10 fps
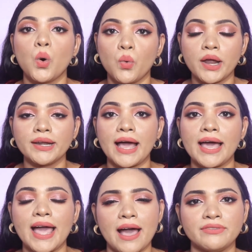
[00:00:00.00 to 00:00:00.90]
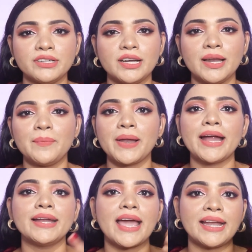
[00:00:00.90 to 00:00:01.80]
One, I haven't really
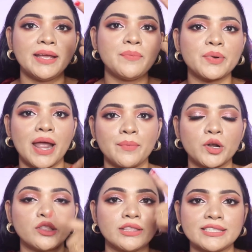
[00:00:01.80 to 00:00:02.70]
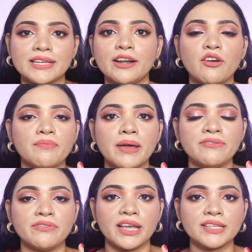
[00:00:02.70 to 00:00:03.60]
applied any primer on this side of
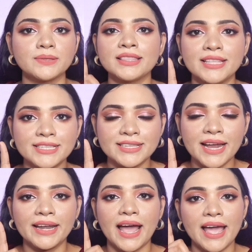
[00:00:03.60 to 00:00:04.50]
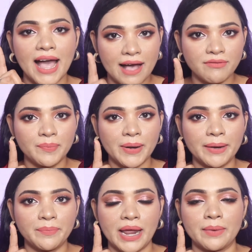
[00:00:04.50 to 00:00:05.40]
my face. This side I have
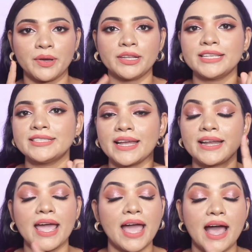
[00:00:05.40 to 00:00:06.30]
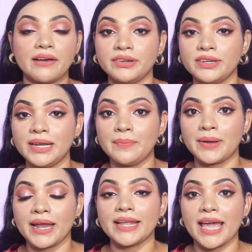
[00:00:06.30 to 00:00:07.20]
applied primer, this side I haven't really
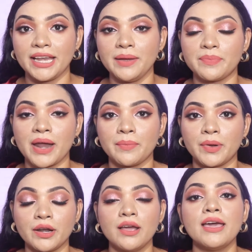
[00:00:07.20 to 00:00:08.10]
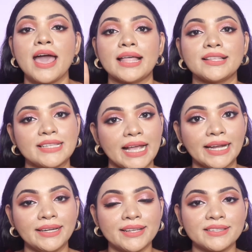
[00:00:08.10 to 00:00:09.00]
applied any primer. And the
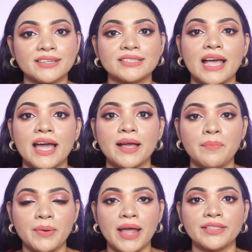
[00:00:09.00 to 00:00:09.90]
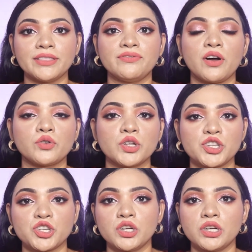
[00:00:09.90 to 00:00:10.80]
second test is I applied the
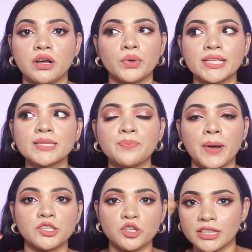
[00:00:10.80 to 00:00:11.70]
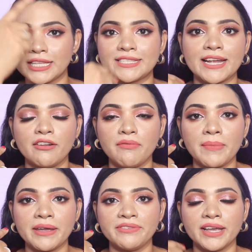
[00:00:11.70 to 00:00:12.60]
foundation with a sponge on this side of
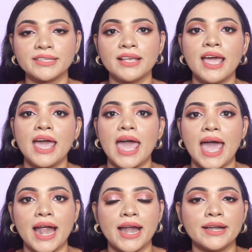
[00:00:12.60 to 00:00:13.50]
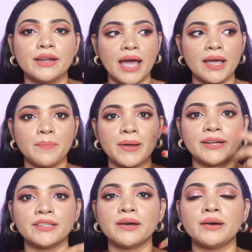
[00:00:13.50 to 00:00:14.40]
my face, and I
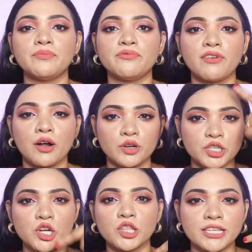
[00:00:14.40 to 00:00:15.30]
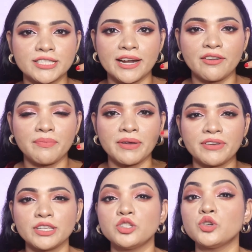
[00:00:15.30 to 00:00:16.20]
applied the foundation on this side of my
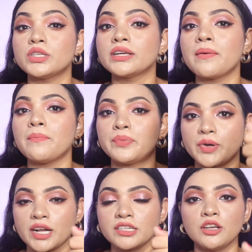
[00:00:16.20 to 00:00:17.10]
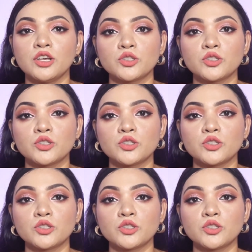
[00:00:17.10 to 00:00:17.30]
face using a brush.